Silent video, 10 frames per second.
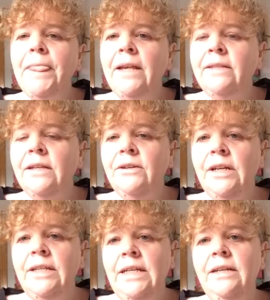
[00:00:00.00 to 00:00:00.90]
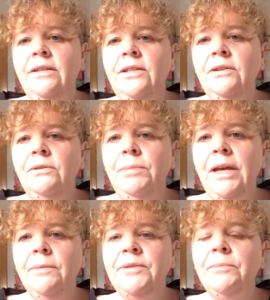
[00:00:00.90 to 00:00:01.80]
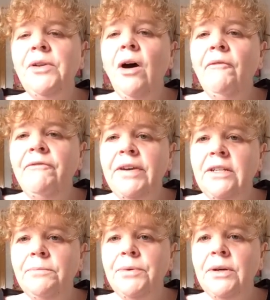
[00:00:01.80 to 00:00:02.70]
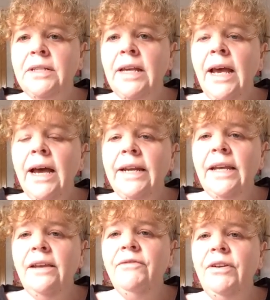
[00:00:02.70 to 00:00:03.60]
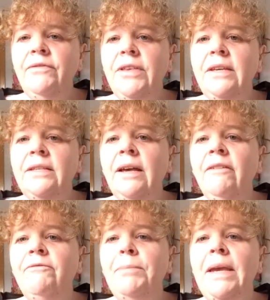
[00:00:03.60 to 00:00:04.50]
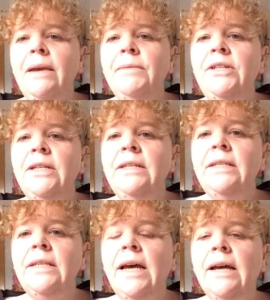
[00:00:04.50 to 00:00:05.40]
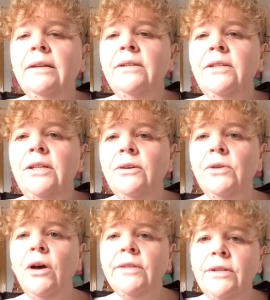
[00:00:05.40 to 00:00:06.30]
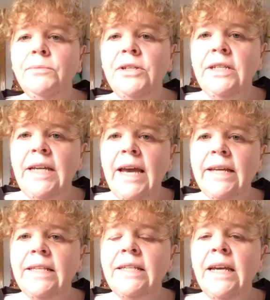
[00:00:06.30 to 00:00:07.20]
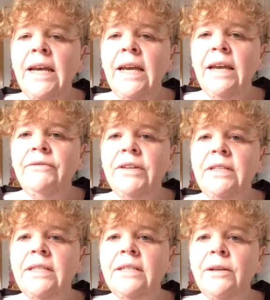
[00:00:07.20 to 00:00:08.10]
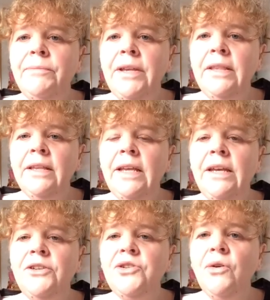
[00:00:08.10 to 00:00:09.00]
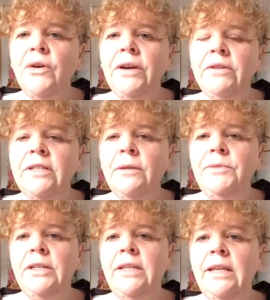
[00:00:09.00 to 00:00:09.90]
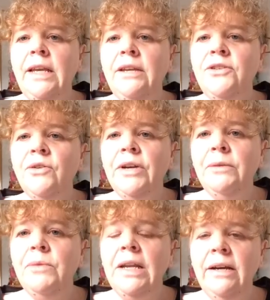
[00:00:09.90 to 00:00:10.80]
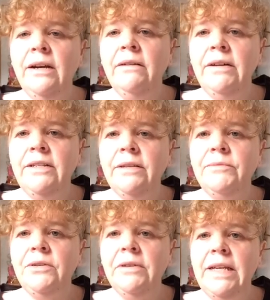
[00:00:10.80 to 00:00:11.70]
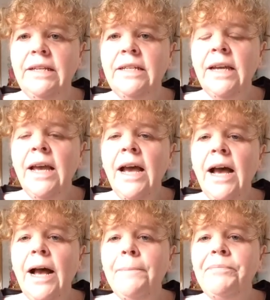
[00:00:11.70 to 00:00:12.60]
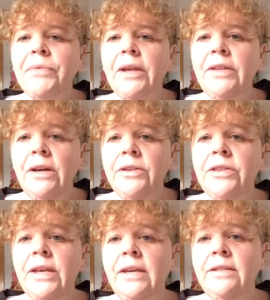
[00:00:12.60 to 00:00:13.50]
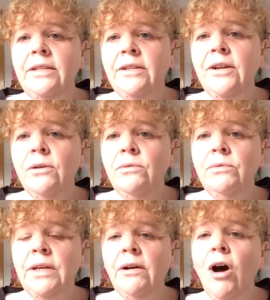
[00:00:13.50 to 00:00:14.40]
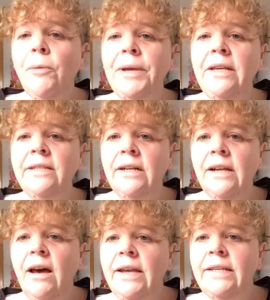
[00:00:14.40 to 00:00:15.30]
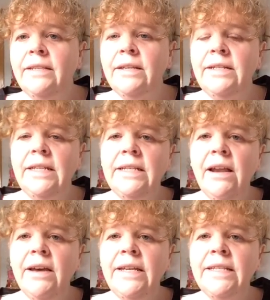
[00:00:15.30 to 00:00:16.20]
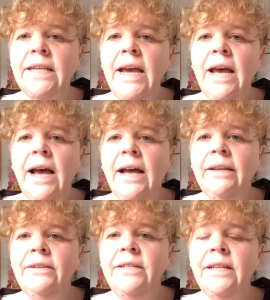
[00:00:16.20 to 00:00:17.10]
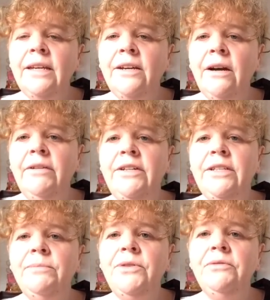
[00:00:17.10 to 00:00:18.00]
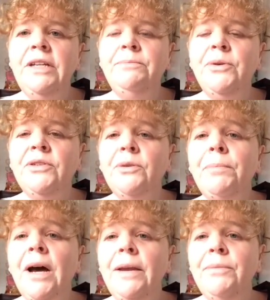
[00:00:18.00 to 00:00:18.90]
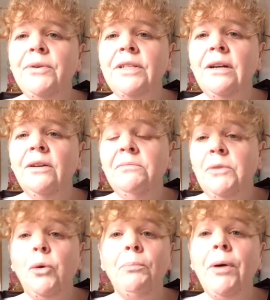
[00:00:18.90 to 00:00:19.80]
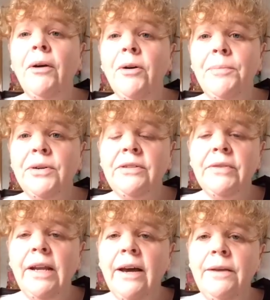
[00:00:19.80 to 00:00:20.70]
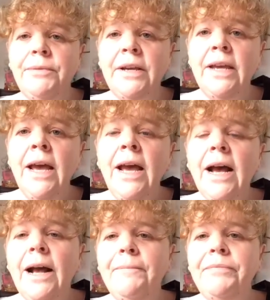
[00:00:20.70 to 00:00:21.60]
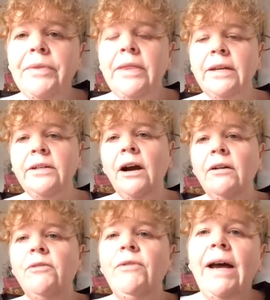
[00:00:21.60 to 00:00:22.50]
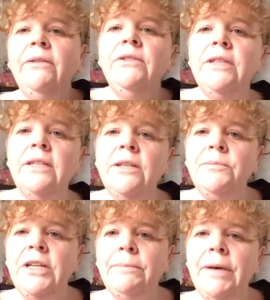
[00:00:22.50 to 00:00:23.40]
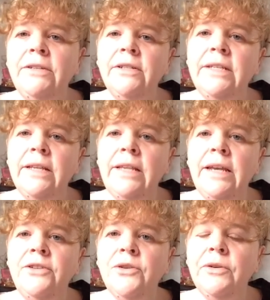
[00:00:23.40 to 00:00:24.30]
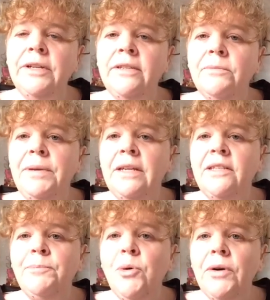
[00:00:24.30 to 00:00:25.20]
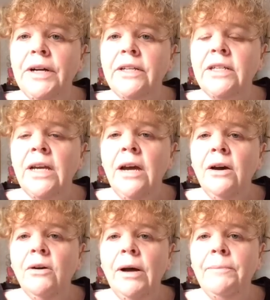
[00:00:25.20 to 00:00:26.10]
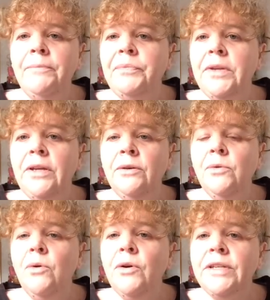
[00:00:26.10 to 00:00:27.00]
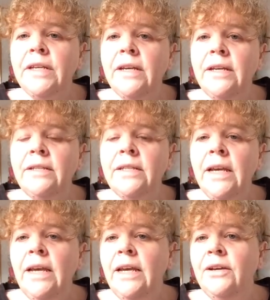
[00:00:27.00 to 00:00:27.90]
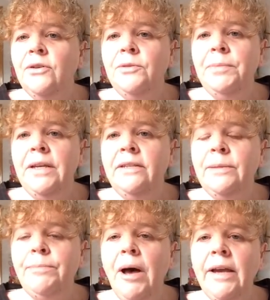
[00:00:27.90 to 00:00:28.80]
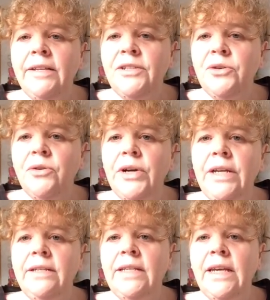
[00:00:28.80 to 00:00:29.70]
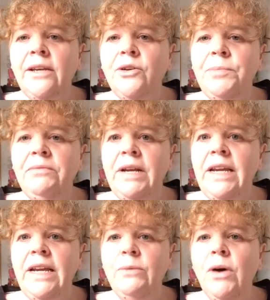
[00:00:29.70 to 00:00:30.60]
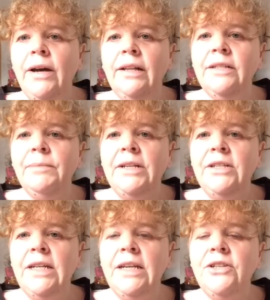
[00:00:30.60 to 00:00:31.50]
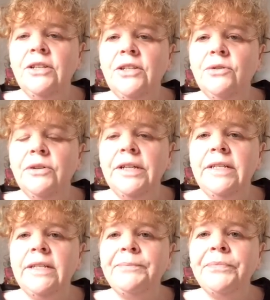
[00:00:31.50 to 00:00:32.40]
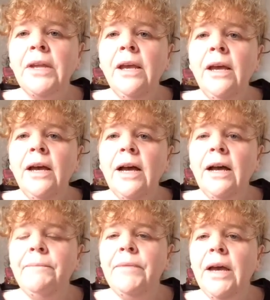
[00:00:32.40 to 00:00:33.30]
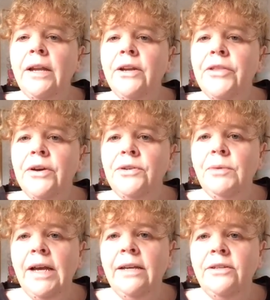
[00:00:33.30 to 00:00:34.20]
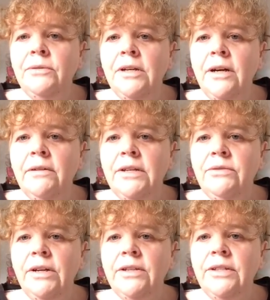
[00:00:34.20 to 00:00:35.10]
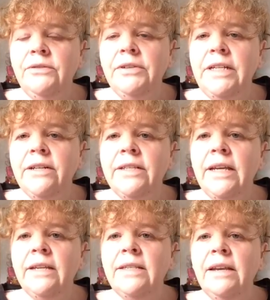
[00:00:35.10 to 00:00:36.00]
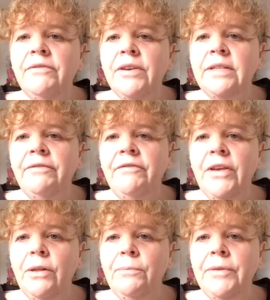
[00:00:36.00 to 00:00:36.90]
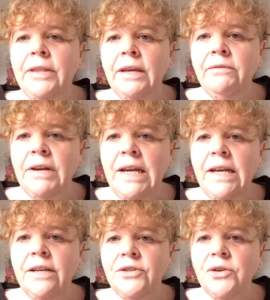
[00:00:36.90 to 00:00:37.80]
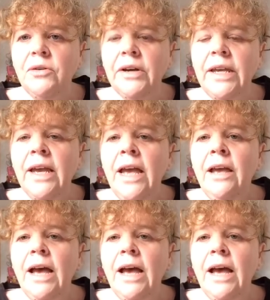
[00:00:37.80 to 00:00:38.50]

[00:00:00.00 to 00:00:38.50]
It's a good idea to pick up some non-fiction books. And even if these have big images and, not so much text, if it's something that they enjoy or a subject that they enjoy, it will encourage them to read. The other thing is to know their hobbies, their likes, their dislikes, and encourage them to read books or buy books or borrow books from the library that are around the subject matters that they enjoy. So be it sport, horses, it could be spy stories, it could be really wild imagination stories. Another good way to encourage reluctant readers is, if there's a film that they really enjoy,